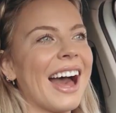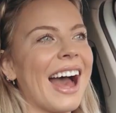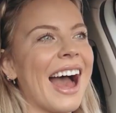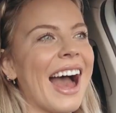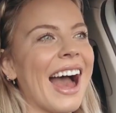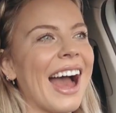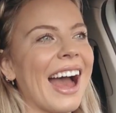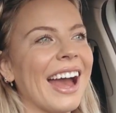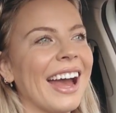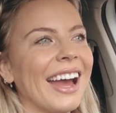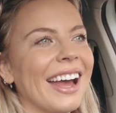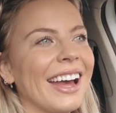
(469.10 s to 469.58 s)

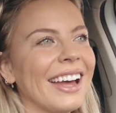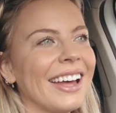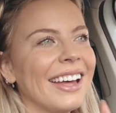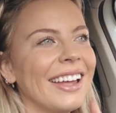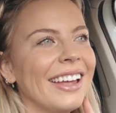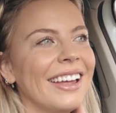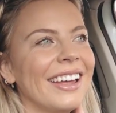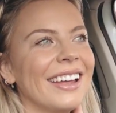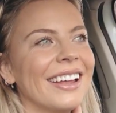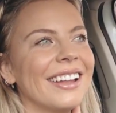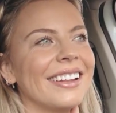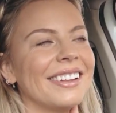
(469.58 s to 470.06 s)

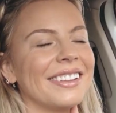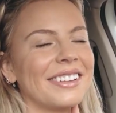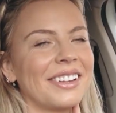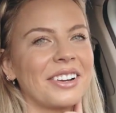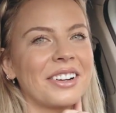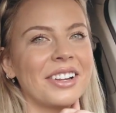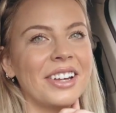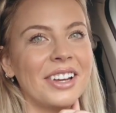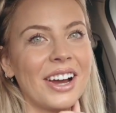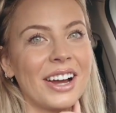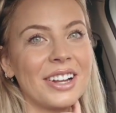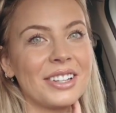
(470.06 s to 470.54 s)
I
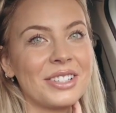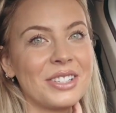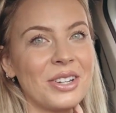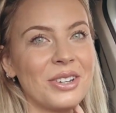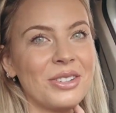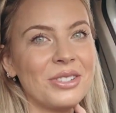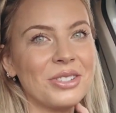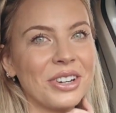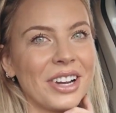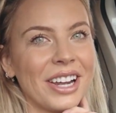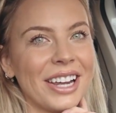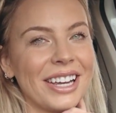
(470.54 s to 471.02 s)
literally got
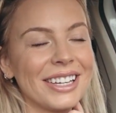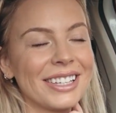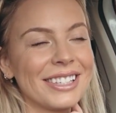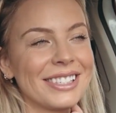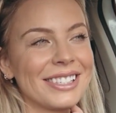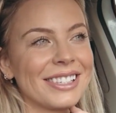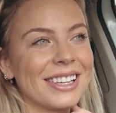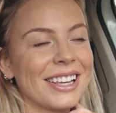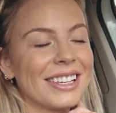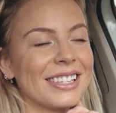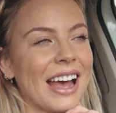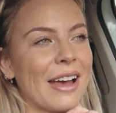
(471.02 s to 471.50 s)
2
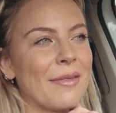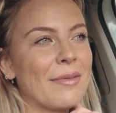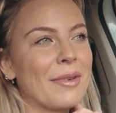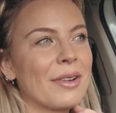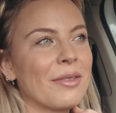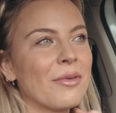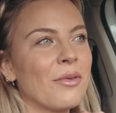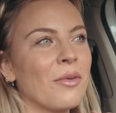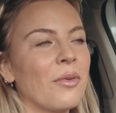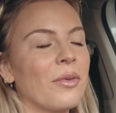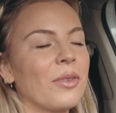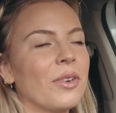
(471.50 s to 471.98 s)
drinks because I've
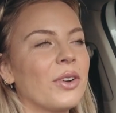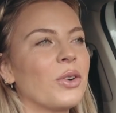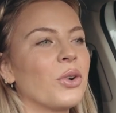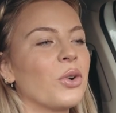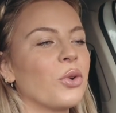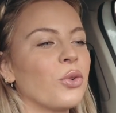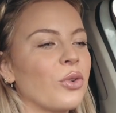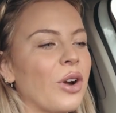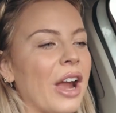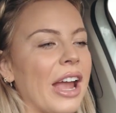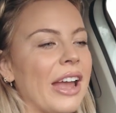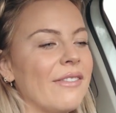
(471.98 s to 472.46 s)
been
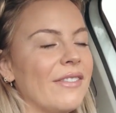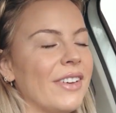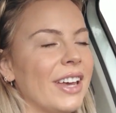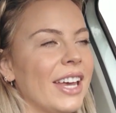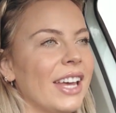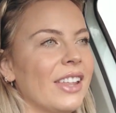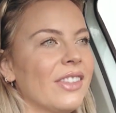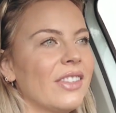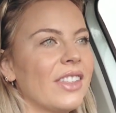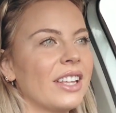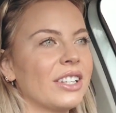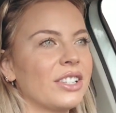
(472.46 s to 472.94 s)

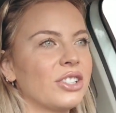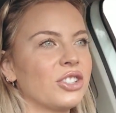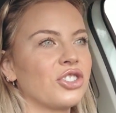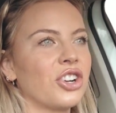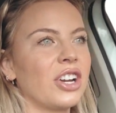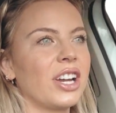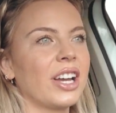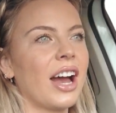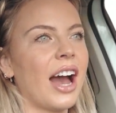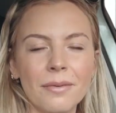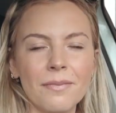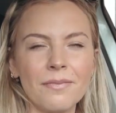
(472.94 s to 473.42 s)
craving this
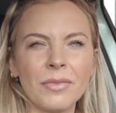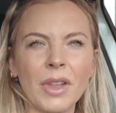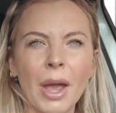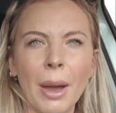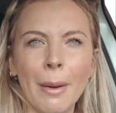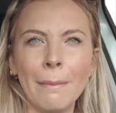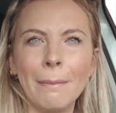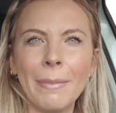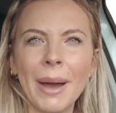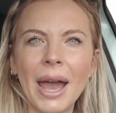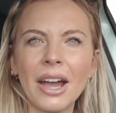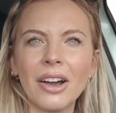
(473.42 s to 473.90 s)
drink.
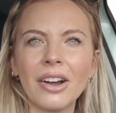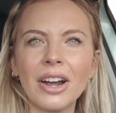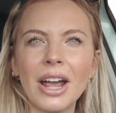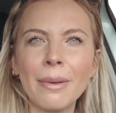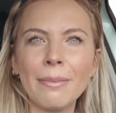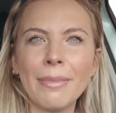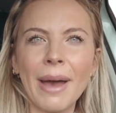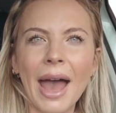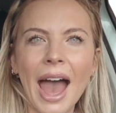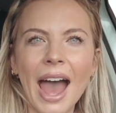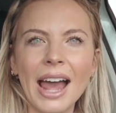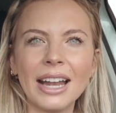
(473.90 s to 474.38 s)
A
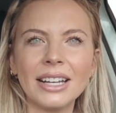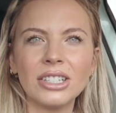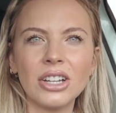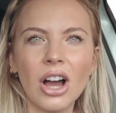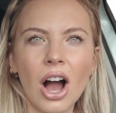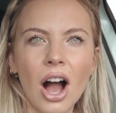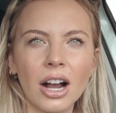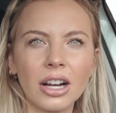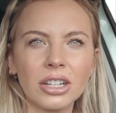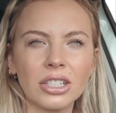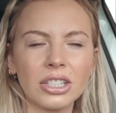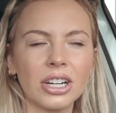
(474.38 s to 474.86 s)
Berry Bad
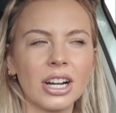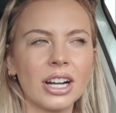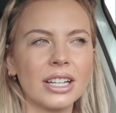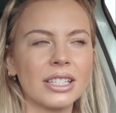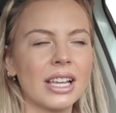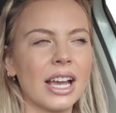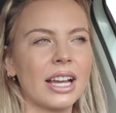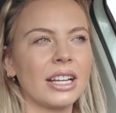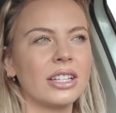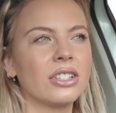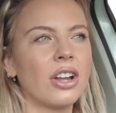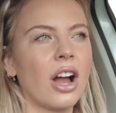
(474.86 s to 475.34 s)
Doctor.
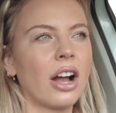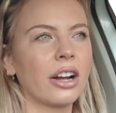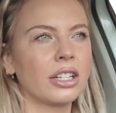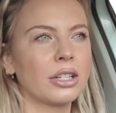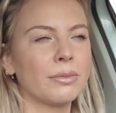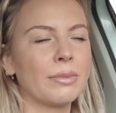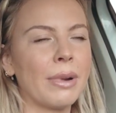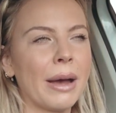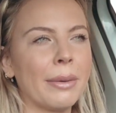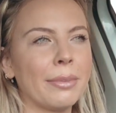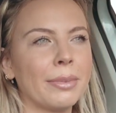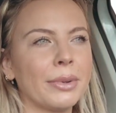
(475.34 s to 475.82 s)
It's like
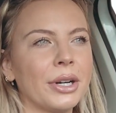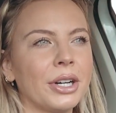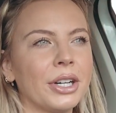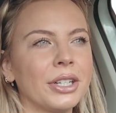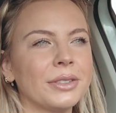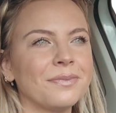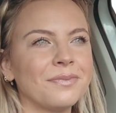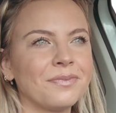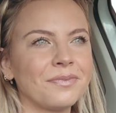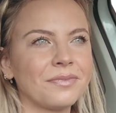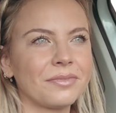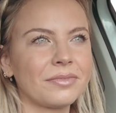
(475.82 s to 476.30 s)
Dr.
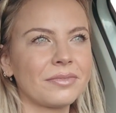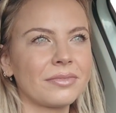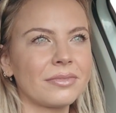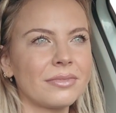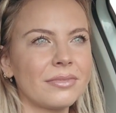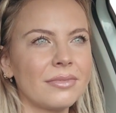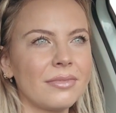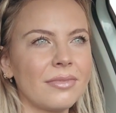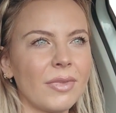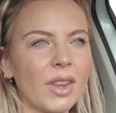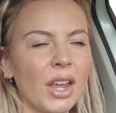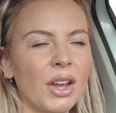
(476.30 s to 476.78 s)
Pepper,
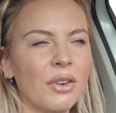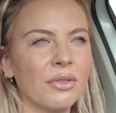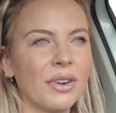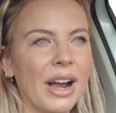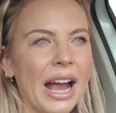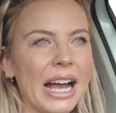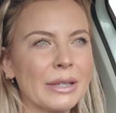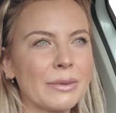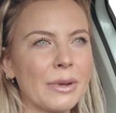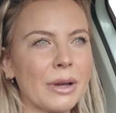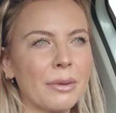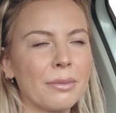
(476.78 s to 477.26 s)

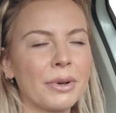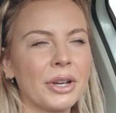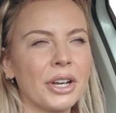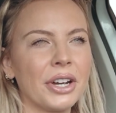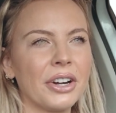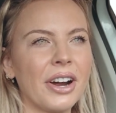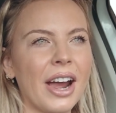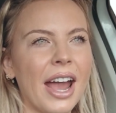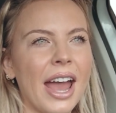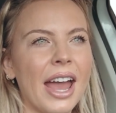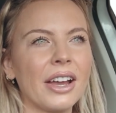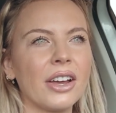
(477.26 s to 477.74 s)
raspberry
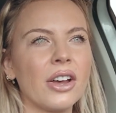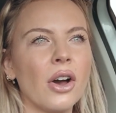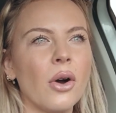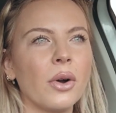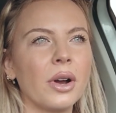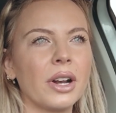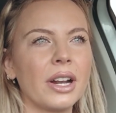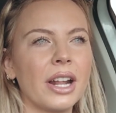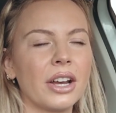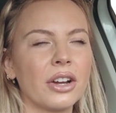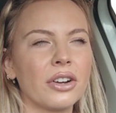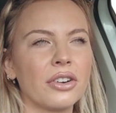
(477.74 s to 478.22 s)
puree,
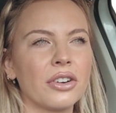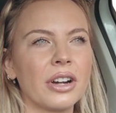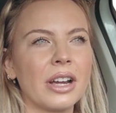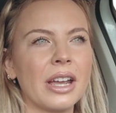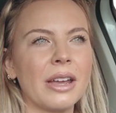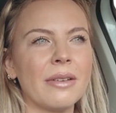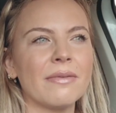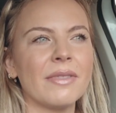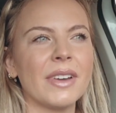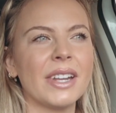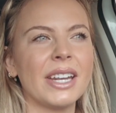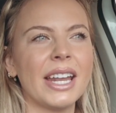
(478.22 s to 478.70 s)
coconut
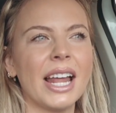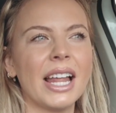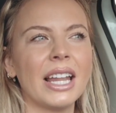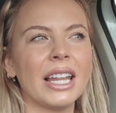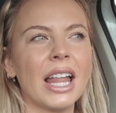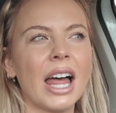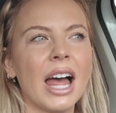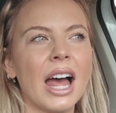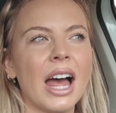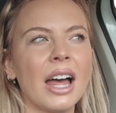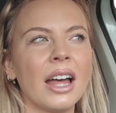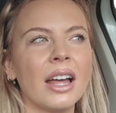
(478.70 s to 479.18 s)
cream,
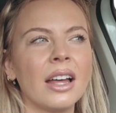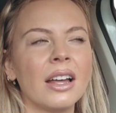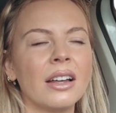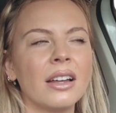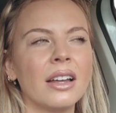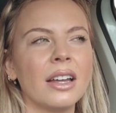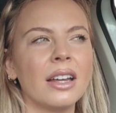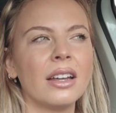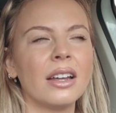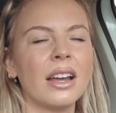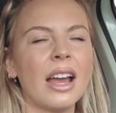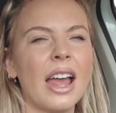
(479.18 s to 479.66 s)
vanilla,
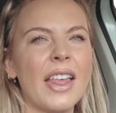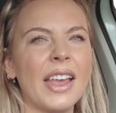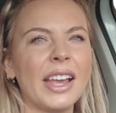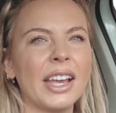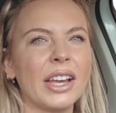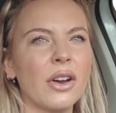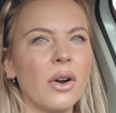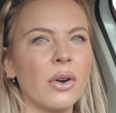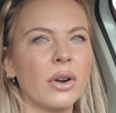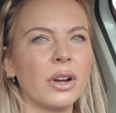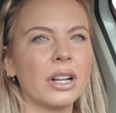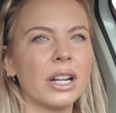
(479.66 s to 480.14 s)
I
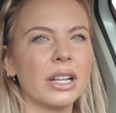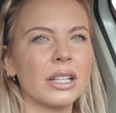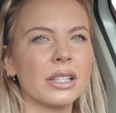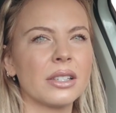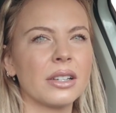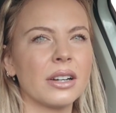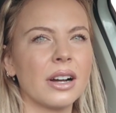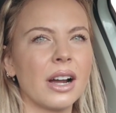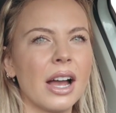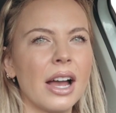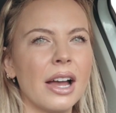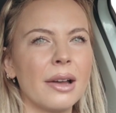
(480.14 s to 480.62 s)
think coconut
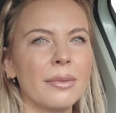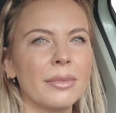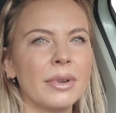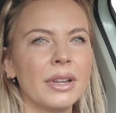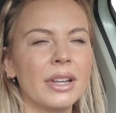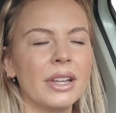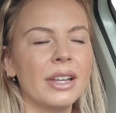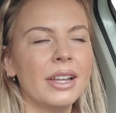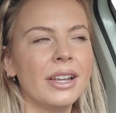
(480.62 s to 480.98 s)
syrup.